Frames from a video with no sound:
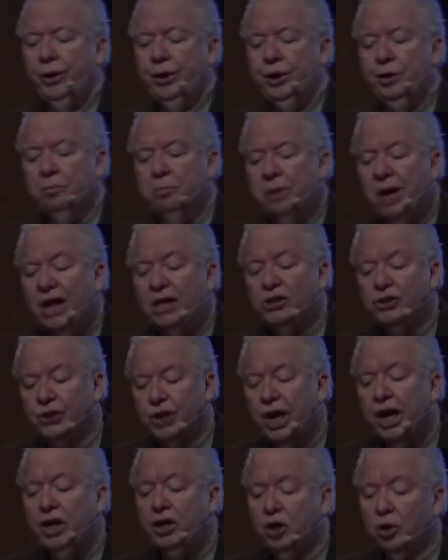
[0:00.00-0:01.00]
you may
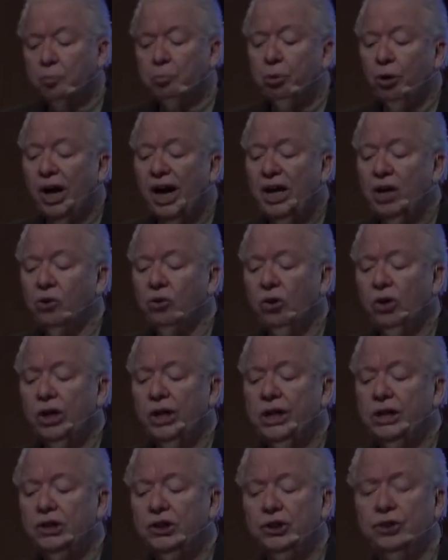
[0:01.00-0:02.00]
say your
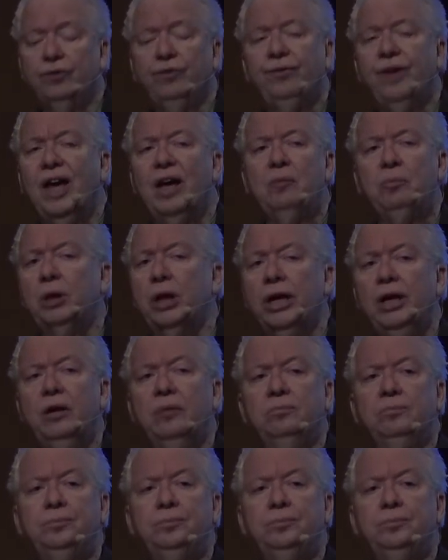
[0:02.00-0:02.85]
priority is your family,